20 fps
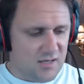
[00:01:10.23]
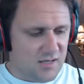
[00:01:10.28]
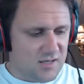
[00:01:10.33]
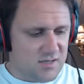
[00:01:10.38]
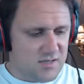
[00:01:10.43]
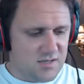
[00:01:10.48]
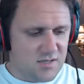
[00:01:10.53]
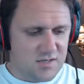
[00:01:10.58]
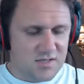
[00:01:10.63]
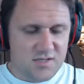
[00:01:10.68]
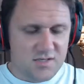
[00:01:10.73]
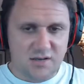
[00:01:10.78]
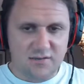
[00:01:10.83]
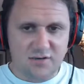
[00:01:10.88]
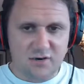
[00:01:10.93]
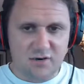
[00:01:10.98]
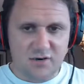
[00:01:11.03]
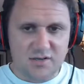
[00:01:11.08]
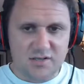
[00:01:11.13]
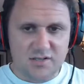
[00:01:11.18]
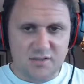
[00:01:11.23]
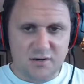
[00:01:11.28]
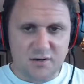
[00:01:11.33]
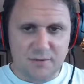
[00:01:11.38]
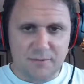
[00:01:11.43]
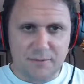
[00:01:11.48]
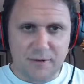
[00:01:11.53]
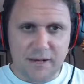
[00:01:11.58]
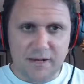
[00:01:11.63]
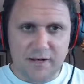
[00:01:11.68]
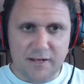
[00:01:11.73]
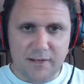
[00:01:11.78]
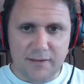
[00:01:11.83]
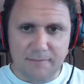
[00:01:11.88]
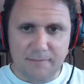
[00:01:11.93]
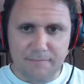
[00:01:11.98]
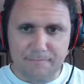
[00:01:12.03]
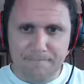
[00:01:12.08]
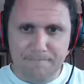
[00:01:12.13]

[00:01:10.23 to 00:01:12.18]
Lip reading: As you can see, I've already started painting it.